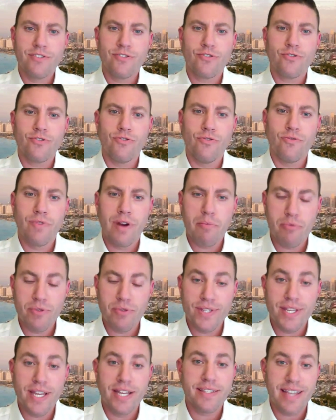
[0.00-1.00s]
to
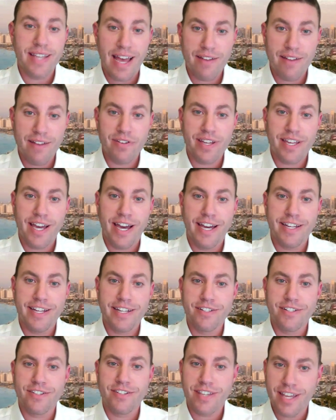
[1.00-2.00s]
represent, to advocate,
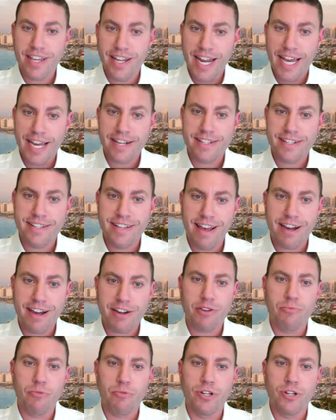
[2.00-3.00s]
and to connect our
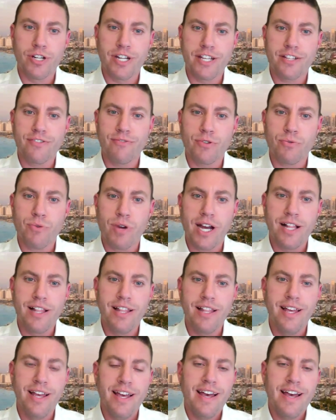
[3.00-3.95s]
community to Israel.